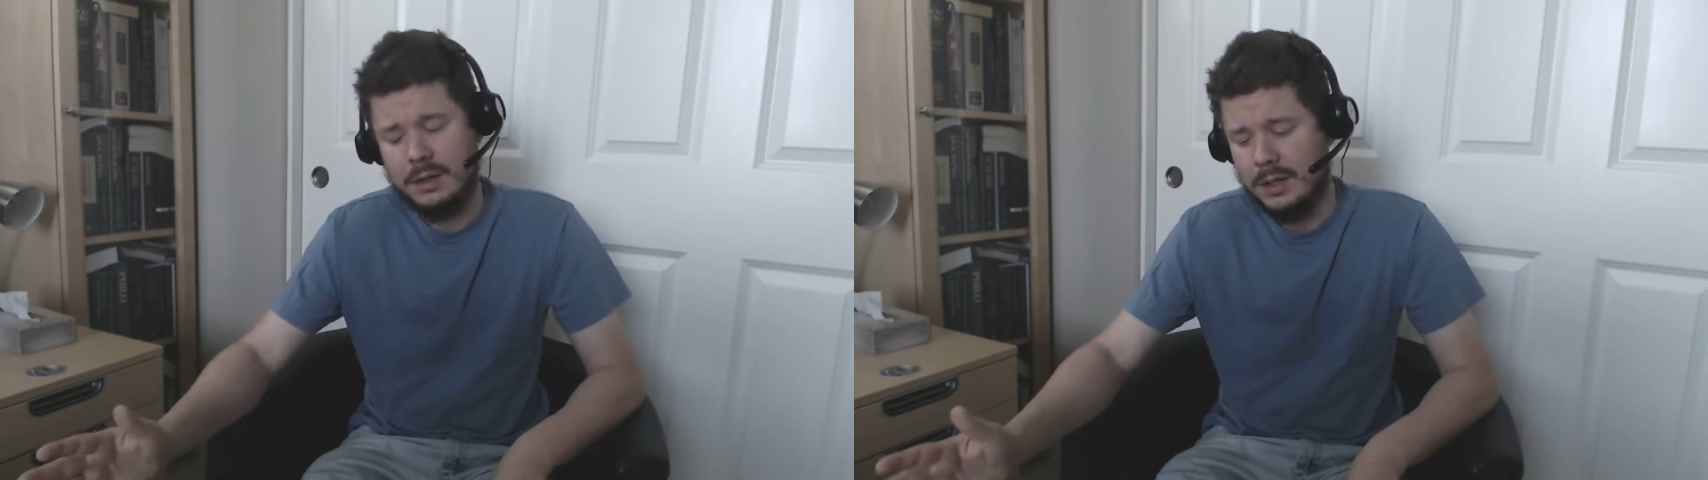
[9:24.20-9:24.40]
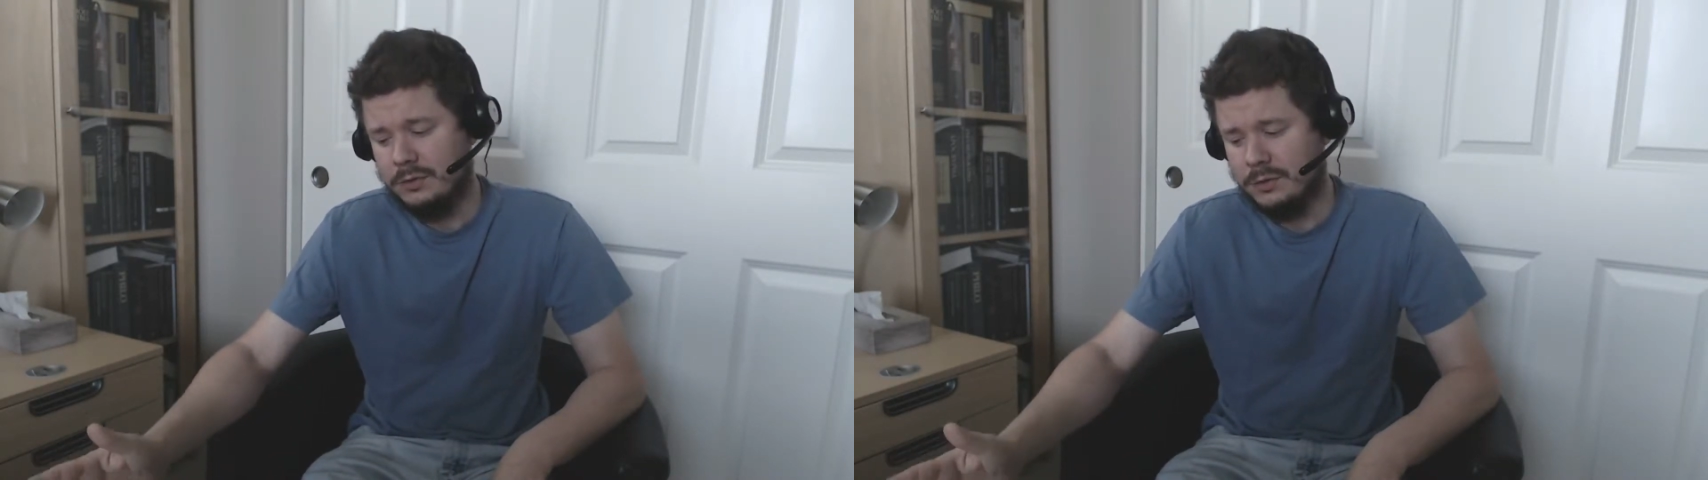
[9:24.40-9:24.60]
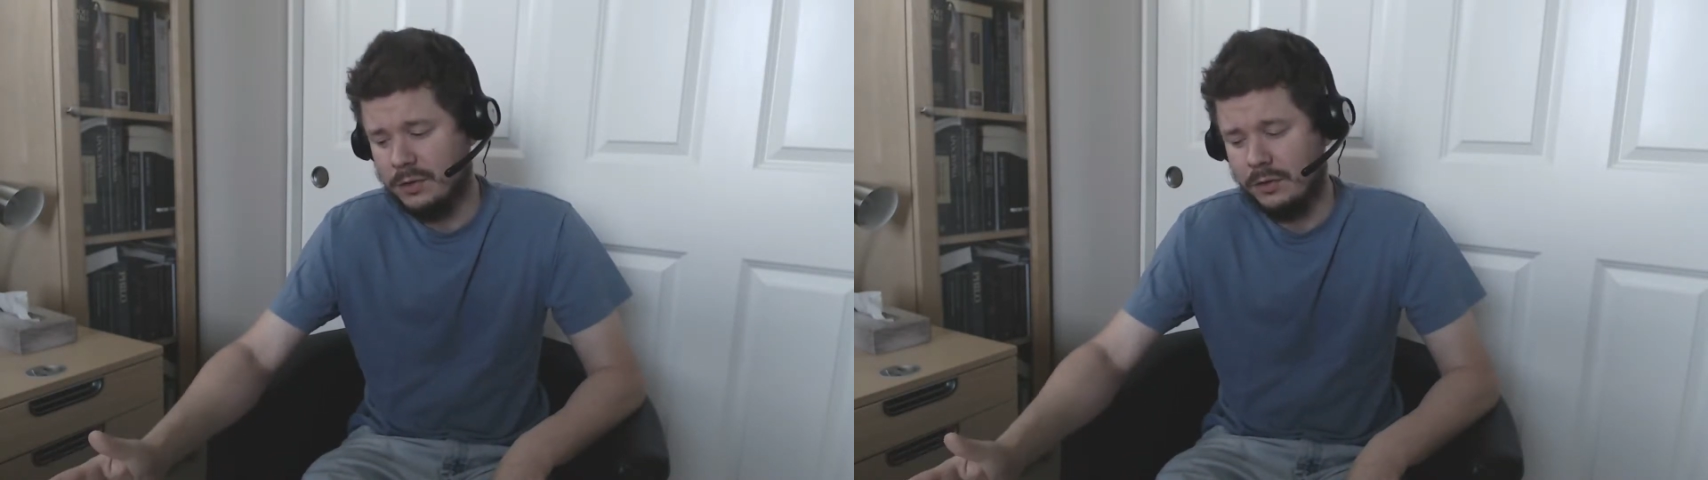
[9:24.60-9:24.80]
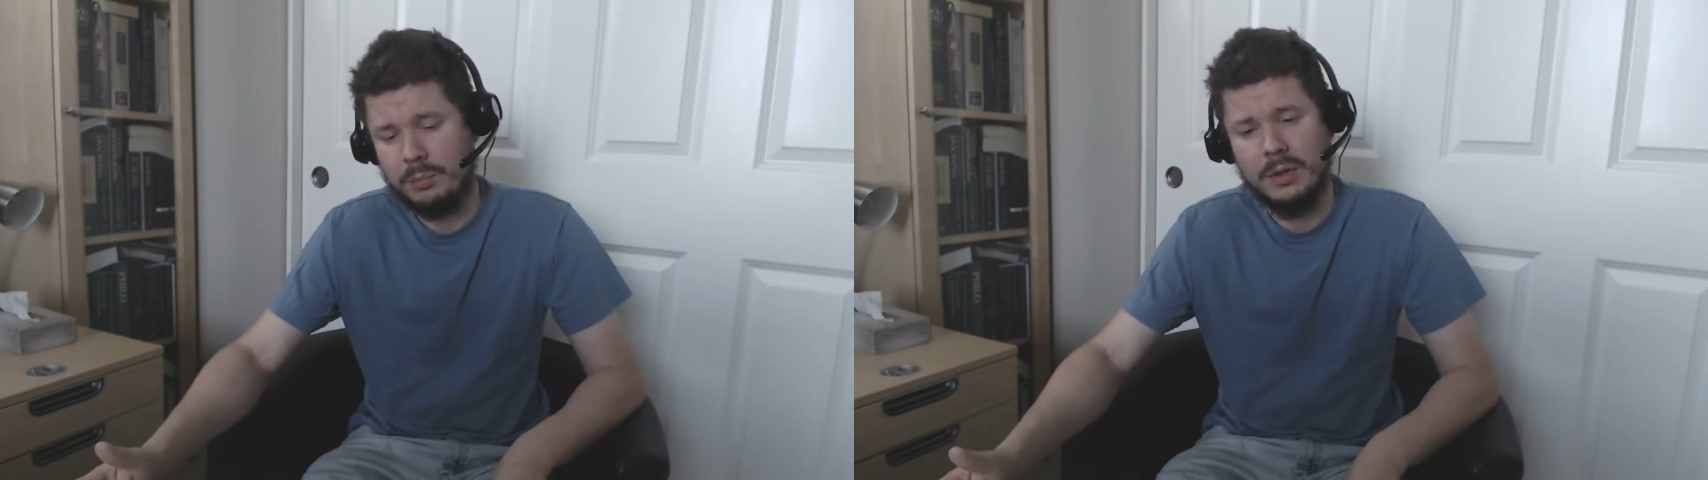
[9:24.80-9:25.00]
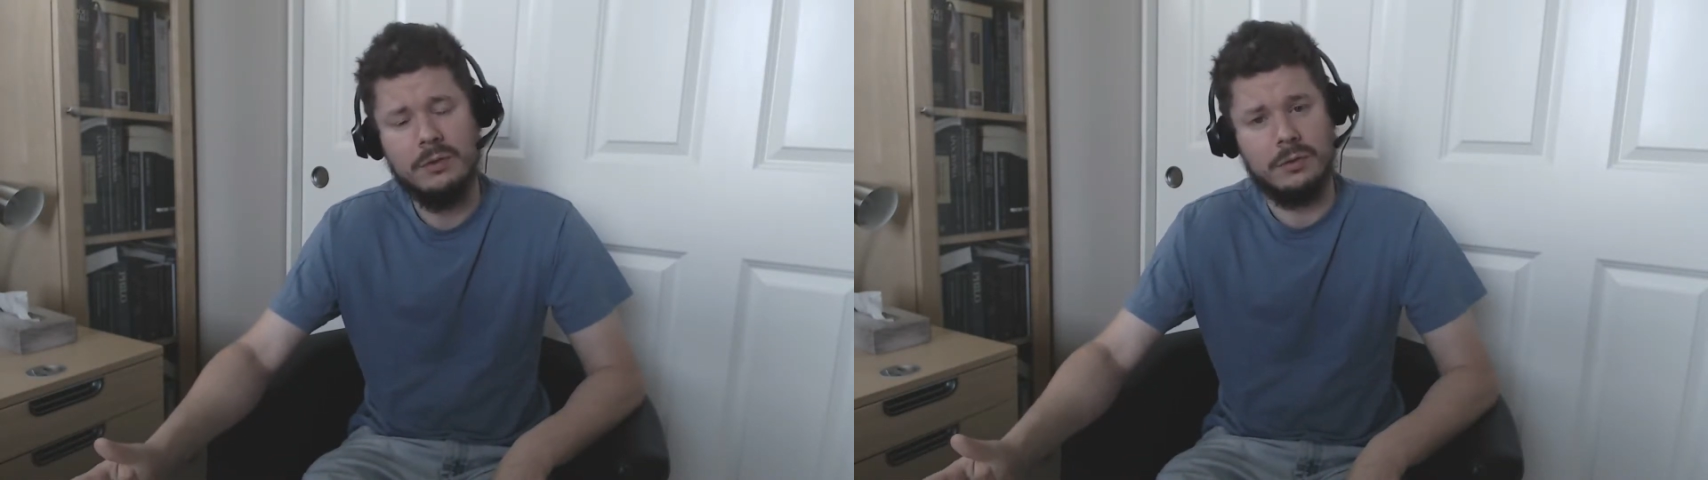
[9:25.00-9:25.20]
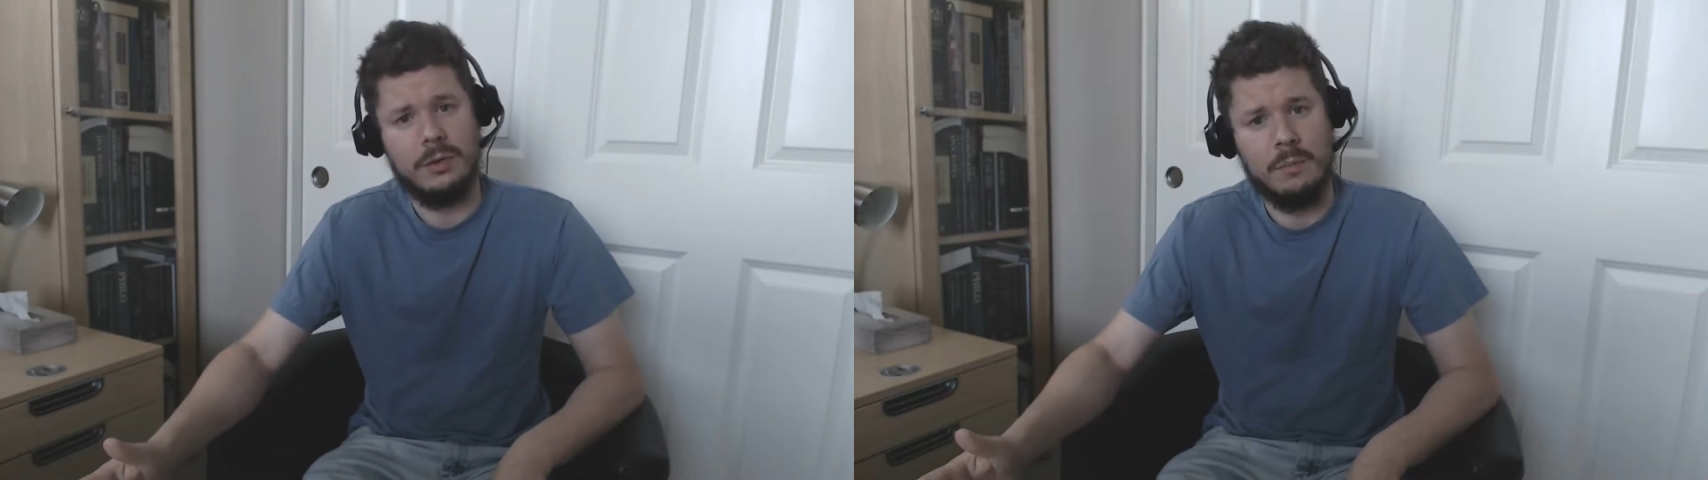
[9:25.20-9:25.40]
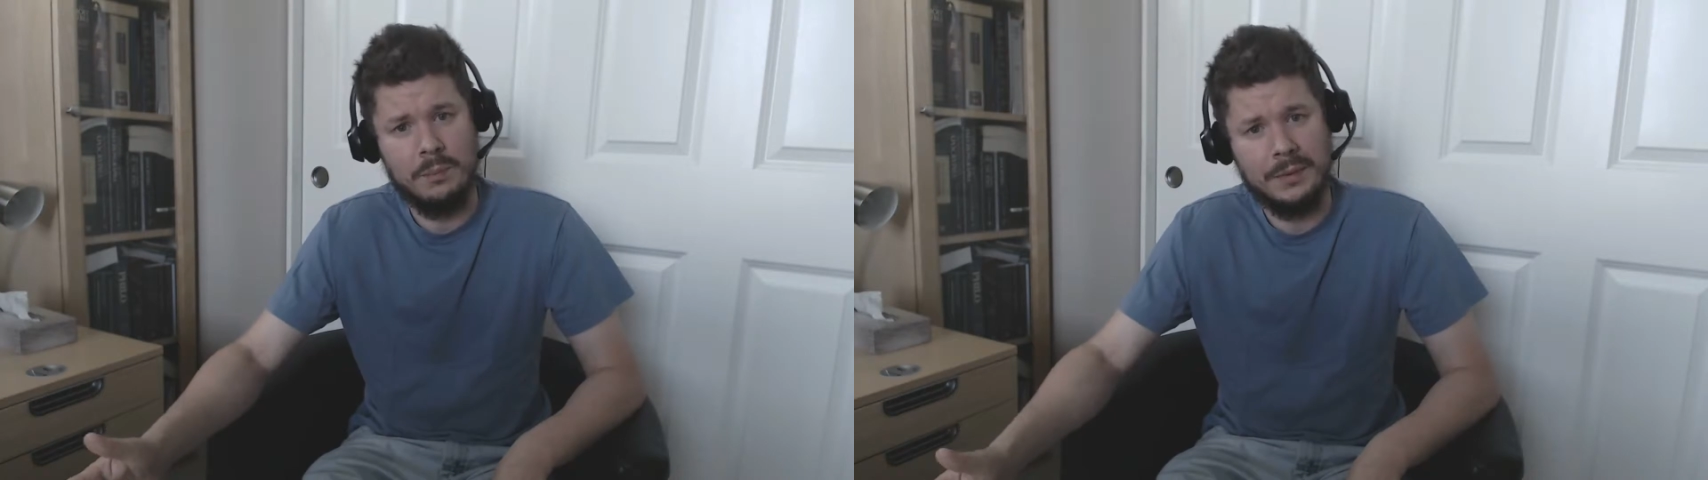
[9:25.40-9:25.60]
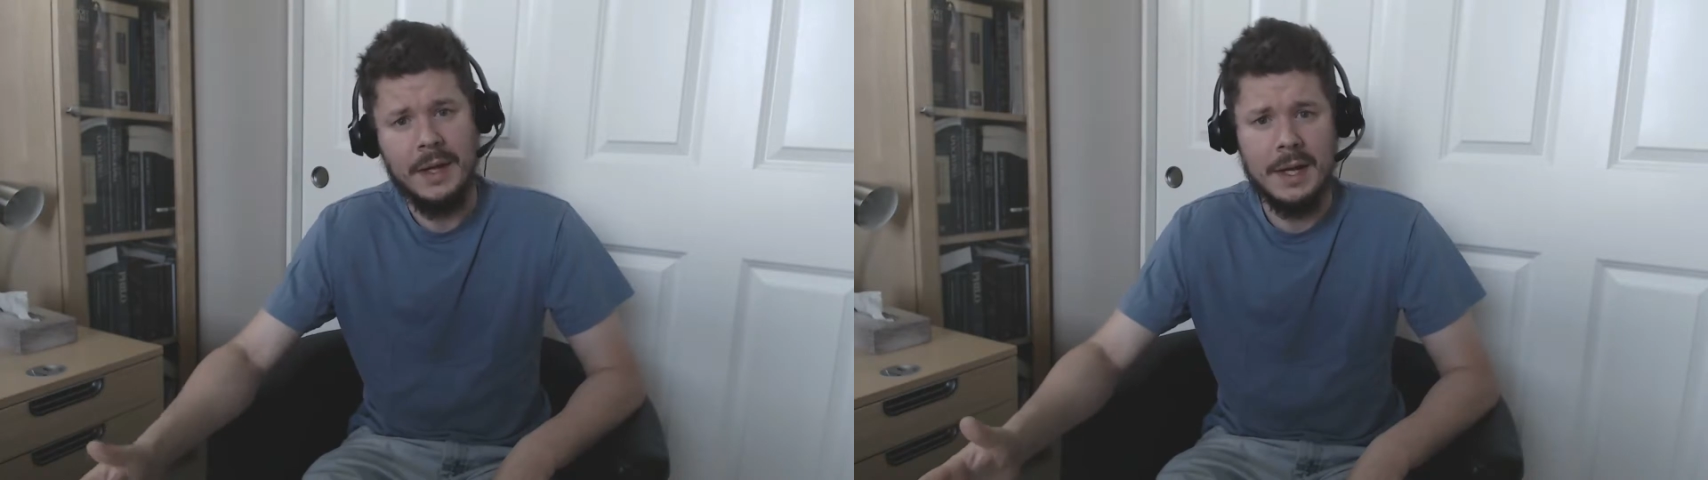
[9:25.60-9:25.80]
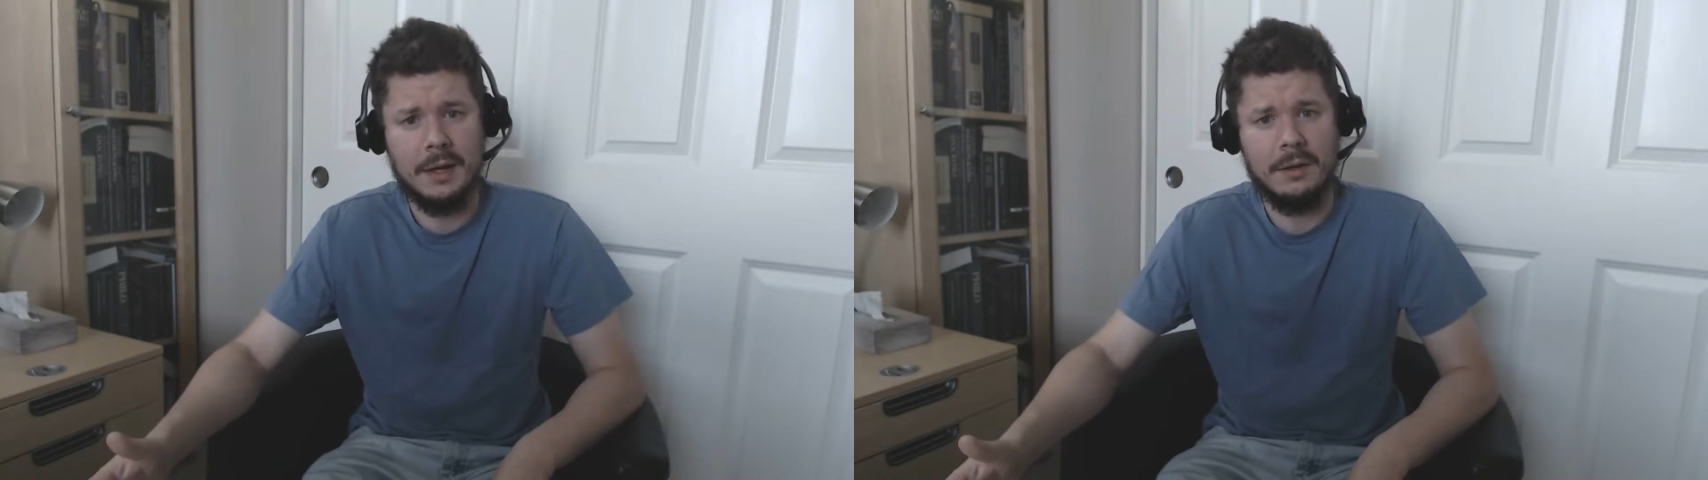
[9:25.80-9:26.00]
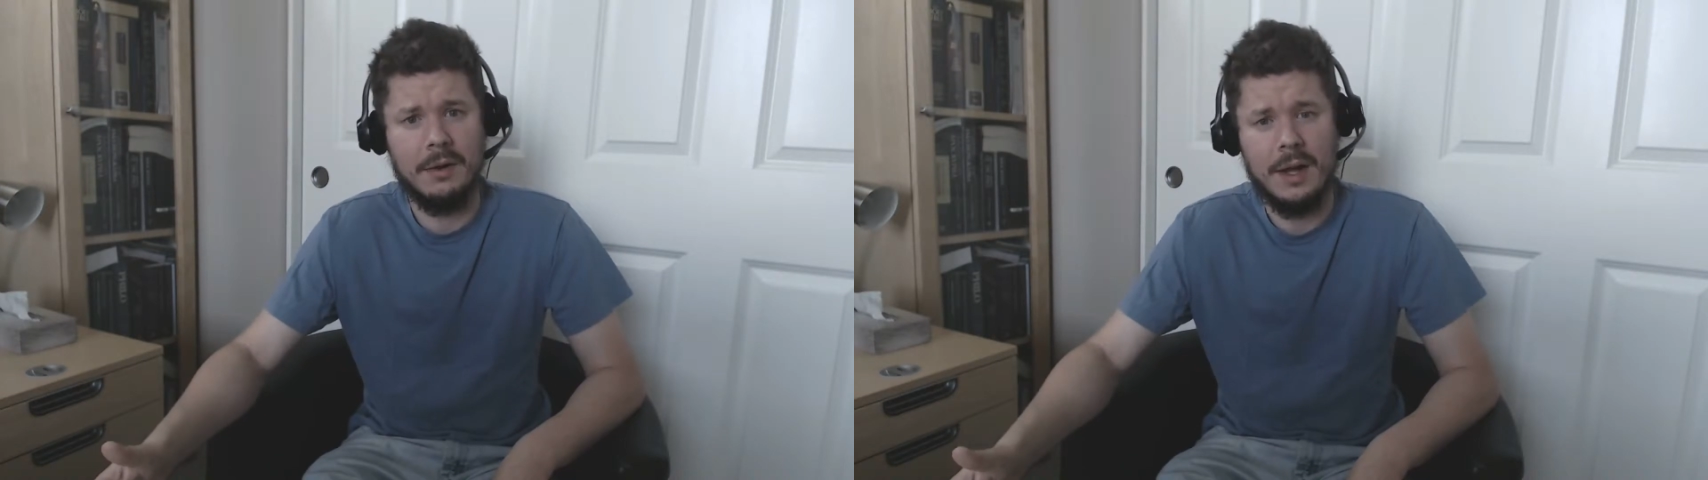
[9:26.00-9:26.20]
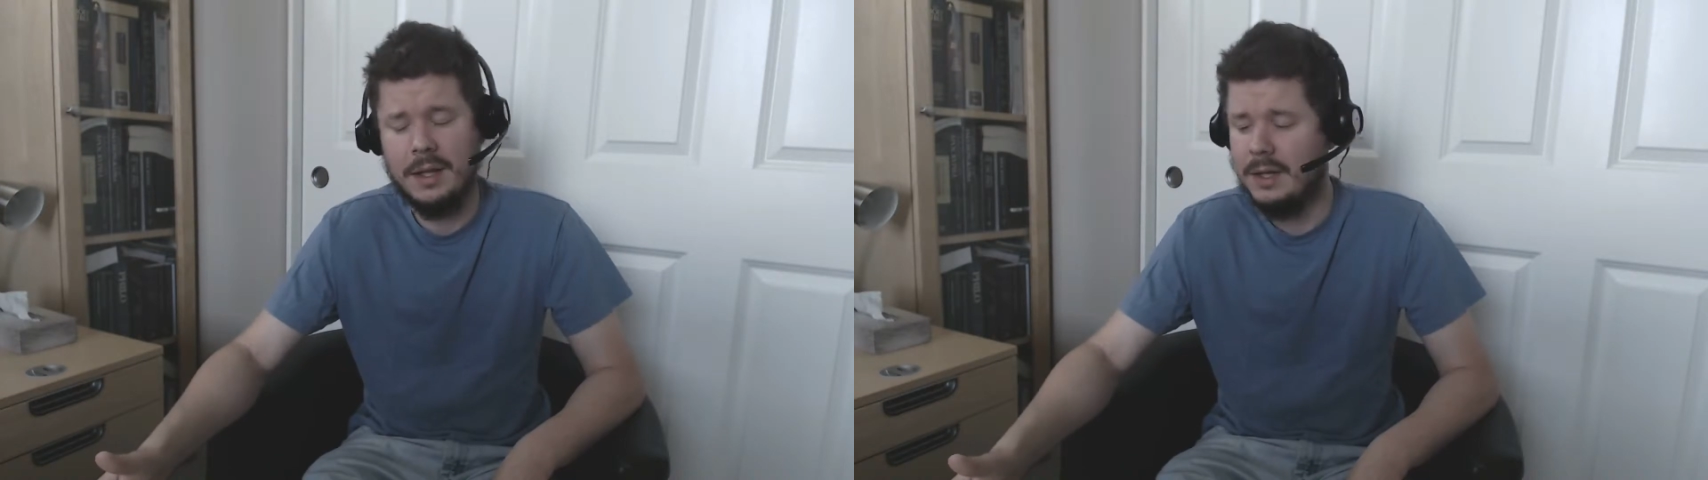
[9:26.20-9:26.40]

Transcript: not just the splinter, the plank, right?